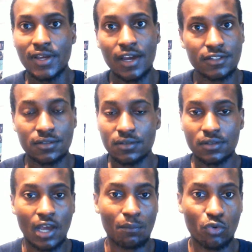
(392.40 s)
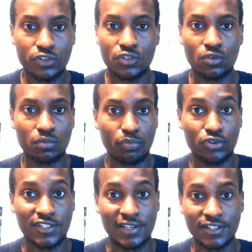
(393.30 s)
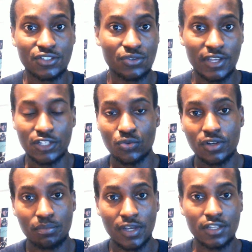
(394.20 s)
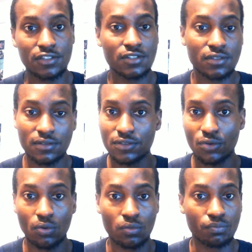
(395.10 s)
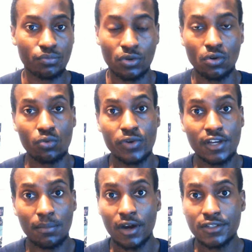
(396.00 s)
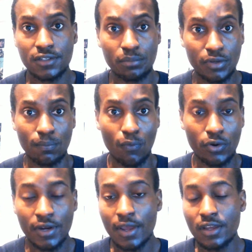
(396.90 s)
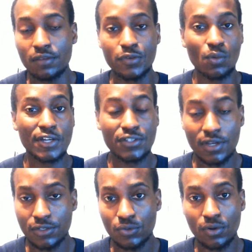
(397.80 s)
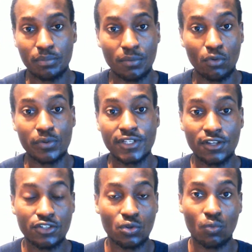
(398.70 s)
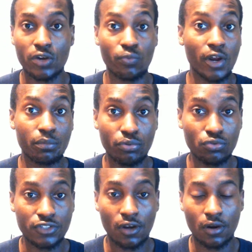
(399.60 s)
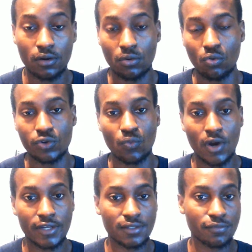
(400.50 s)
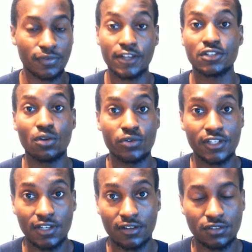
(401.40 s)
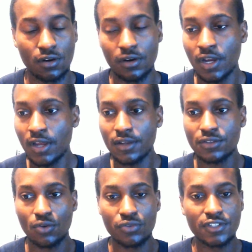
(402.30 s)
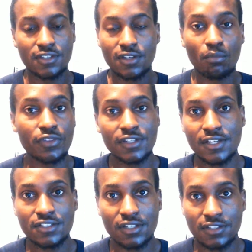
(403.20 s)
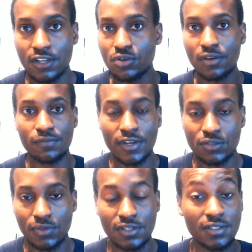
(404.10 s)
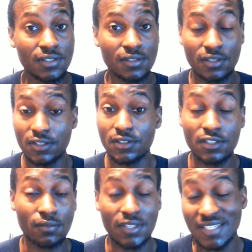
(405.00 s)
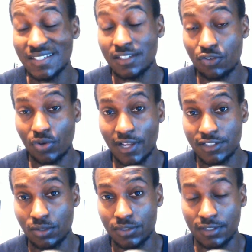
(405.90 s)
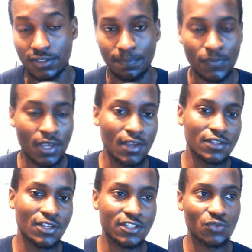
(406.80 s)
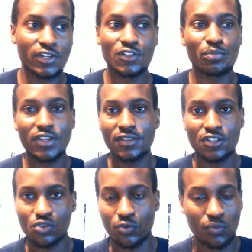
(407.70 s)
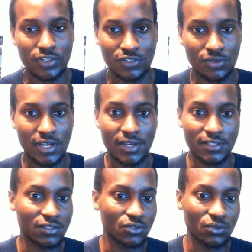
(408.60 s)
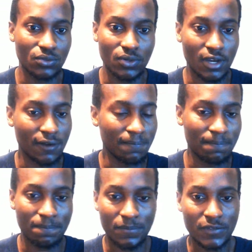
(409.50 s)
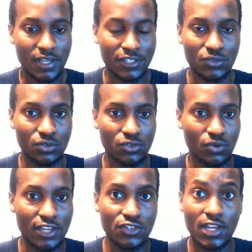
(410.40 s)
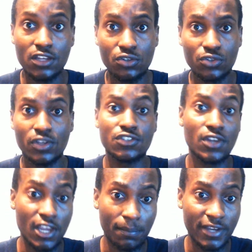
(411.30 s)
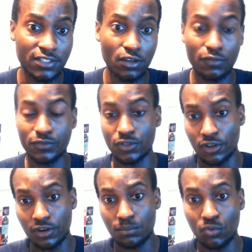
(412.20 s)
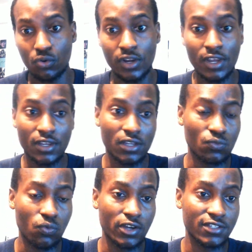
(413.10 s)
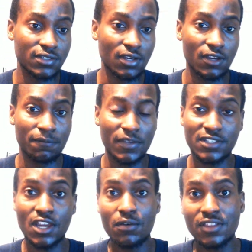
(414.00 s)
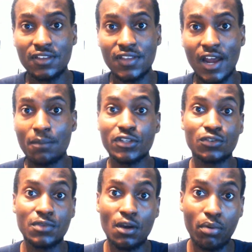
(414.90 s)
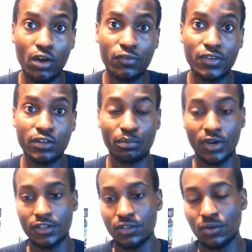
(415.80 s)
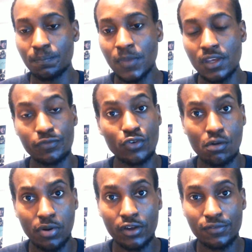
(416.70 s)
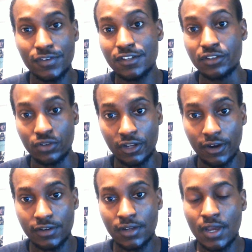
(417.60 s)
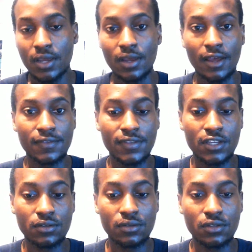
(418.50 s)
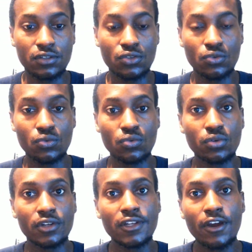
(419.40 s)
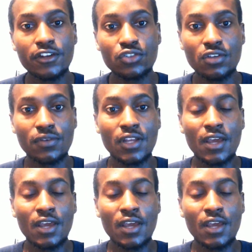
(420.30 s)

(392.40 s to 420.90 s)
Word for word: guys, I'm going to post links to their Twitter page, so go read about it a bit more. If you want, you can do a bit more research on what rug pulls are, on what flash loan attacks are. So these are some of the dangers that you can face within the decentralized ecosystem. So I just wanted to bring this short one to you guys to to educate you, to educate myself, to learn more. It was a scary thing that happened to be a part of it, but you know, if you're a part of it, you learn, and then you learn to even